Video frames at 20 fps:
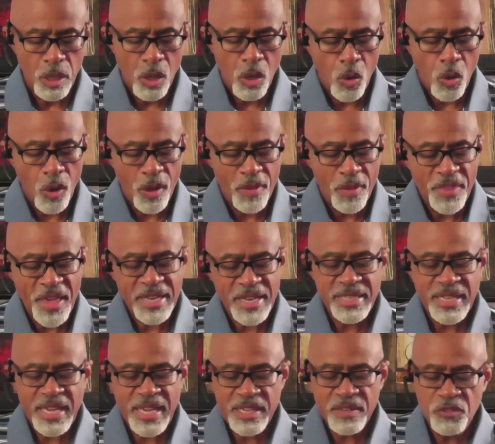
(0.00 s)
on that
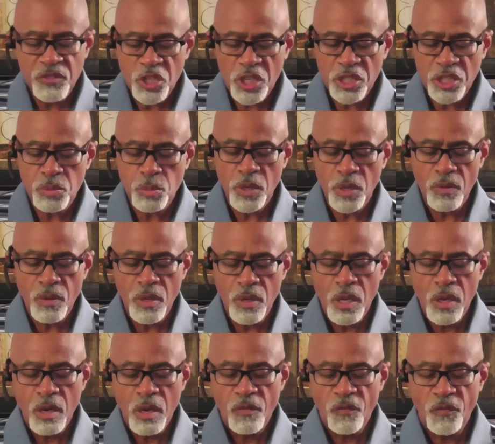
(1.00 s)
day of judgment
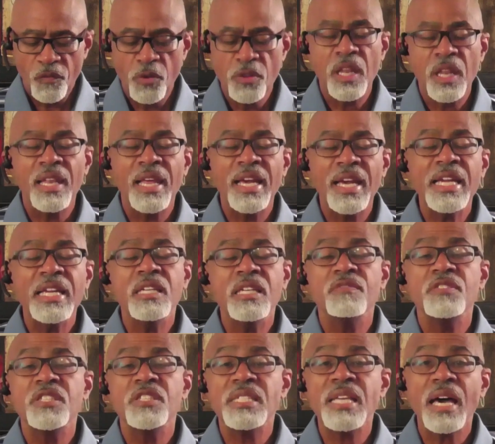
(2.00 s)
for the land of
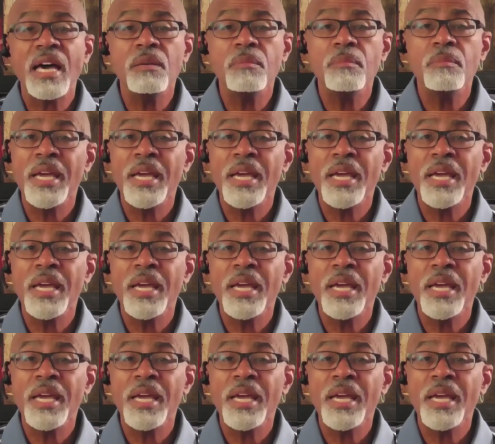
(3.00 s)
Sodom